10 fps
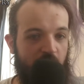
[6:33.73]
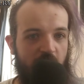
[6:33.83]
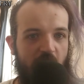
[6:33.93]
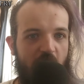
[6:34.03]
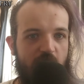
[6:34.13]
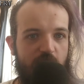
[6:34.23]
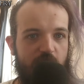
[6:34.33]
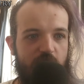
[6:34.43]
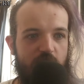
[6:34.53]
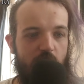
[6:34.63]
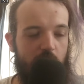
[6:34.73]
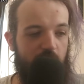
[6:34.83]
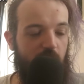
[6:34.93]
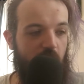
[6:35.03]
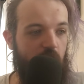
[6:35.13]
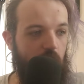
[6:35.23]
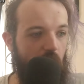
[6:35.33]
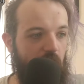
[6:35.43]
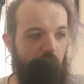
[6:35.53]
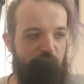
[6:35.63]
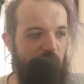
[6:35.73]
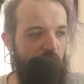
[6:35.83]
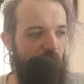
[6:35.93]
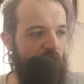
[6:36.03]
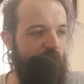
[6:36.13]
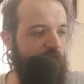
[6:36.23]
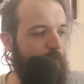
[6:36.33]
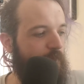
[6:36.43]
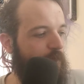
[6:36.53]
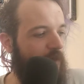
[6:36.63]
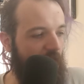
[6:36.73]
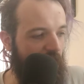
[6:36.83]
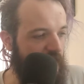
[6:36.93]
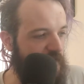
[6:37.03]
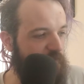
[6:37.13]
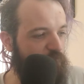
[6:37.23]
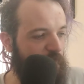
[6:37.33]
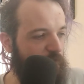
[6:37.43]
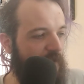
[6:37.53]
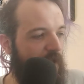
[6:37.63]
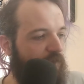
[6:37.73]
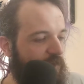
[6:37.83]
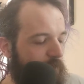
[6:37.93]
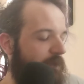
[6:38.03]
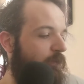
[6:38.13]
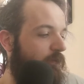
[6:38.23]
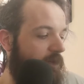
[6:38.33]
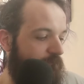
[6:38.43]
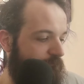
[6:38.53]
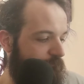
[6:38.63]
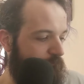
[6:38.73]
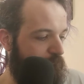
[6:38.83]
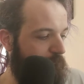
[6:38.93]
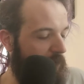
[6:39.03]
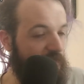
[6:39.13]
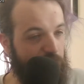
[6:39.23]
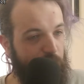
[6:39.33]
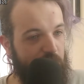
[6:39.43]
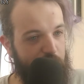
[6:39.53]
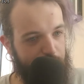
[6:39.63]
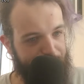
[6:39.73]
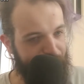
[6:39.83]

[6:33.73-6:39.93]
I get hay fever this year, I'm going to fucking cry. I've never had hay fever before. I like laughing at people who are pollen's bitch.